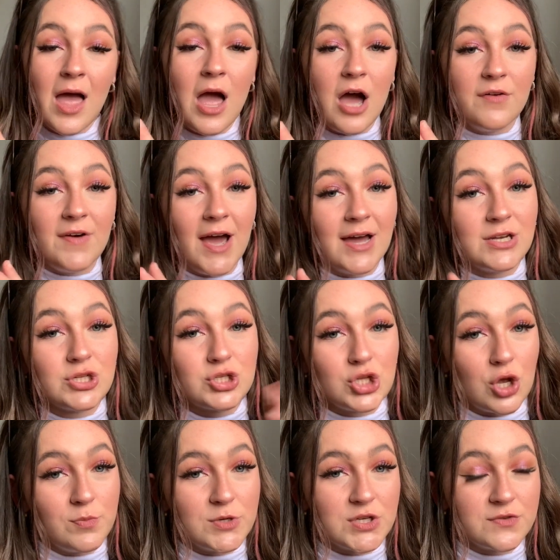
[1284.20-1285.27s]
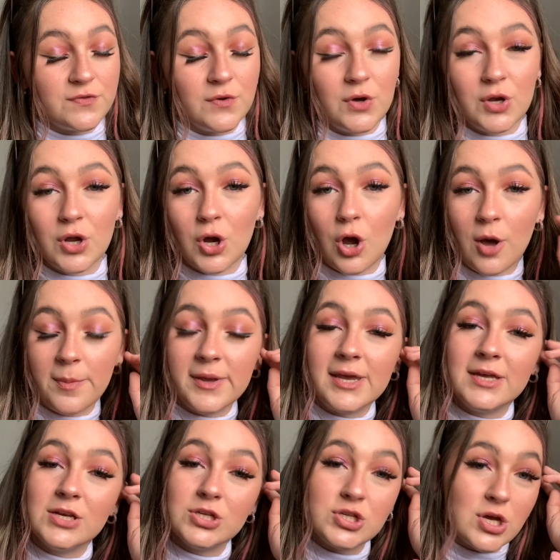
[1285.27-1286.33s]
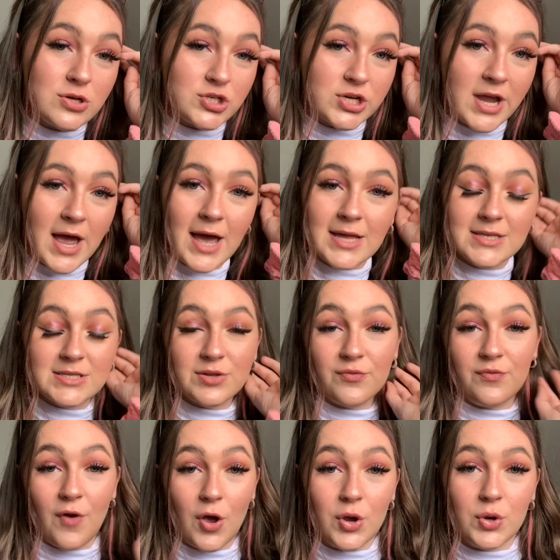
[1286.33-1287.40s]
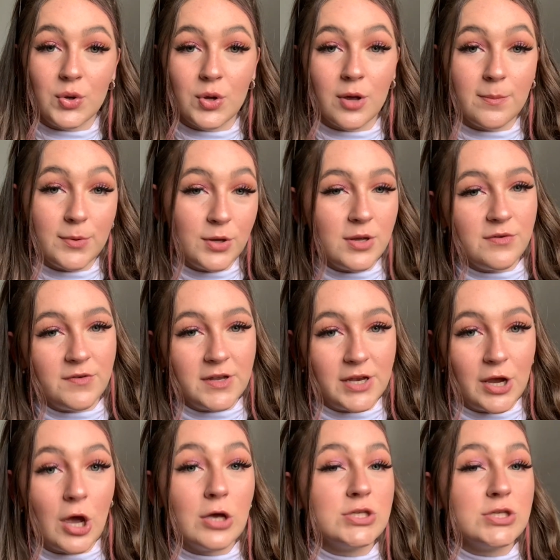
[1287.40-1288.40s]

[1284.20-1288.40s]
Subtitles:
I've had so much fun copying Doja-Cat's Vogue beauty video,